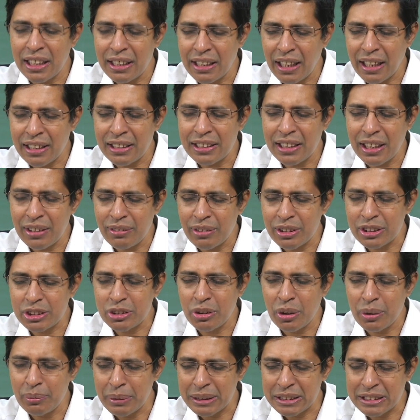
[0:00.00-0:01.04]
another
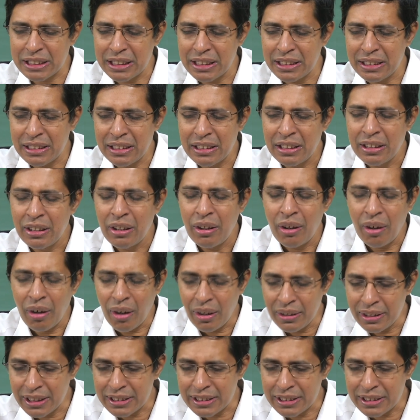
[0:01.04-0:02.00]
virtual machine on the